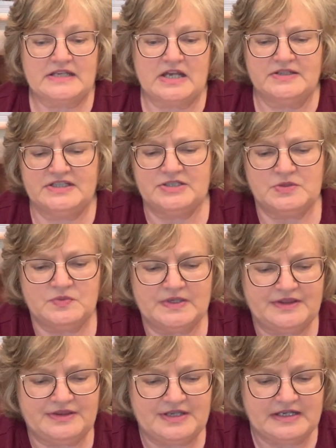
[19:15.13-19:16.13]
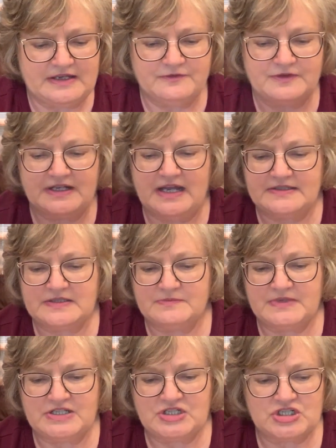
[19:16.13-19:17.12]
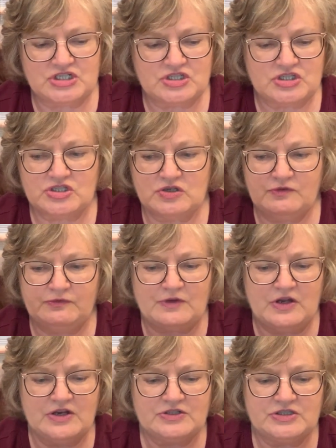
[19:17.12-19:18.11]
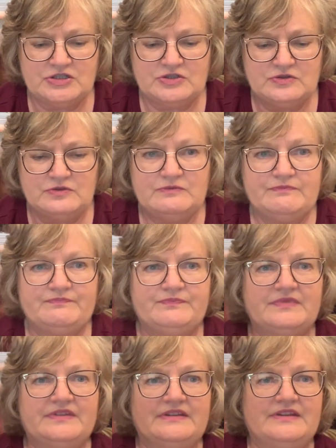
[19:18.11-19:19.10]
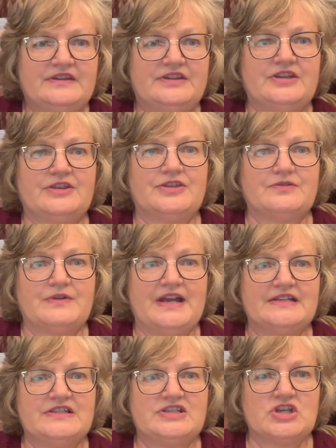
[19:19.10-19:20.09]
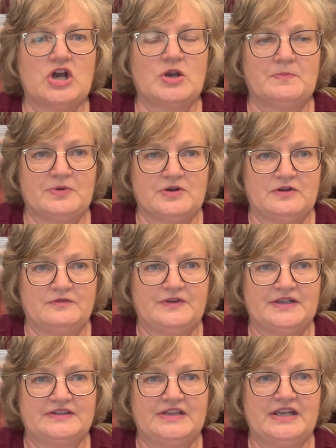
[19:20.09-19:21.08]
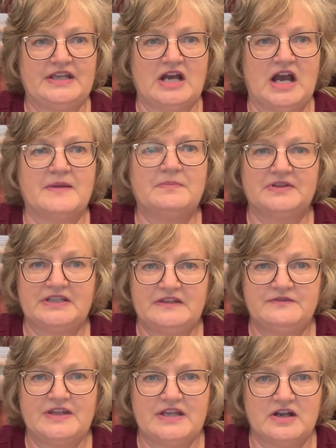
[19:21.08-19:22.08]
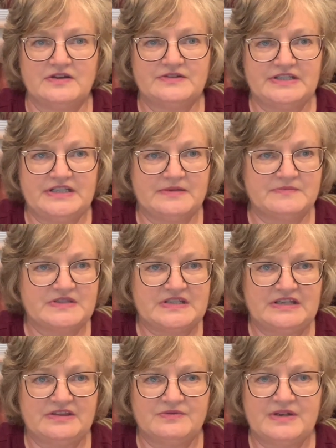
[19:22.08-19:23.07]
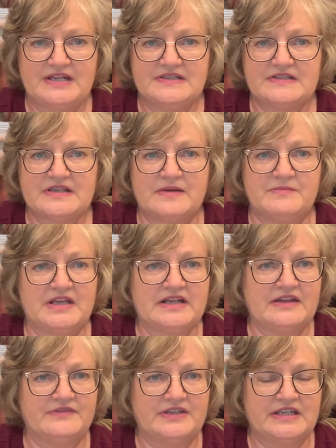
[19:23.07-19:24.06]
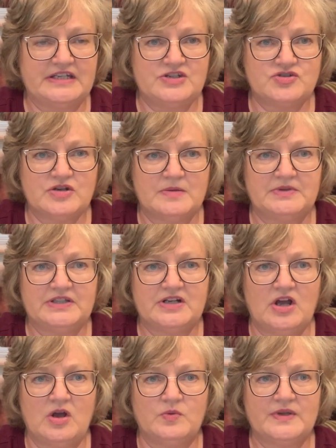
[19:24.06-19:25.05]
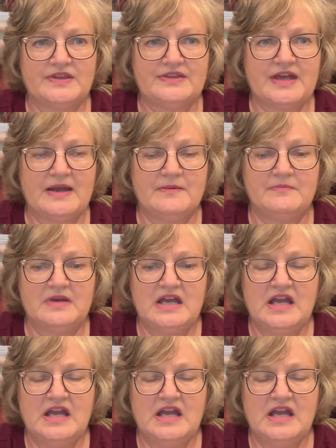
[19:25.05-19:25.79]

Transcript: you know, one thing I forgot to mention so far too, the threads are perfect. I believe they are DMC threads. I'm not having any trouble at all with them.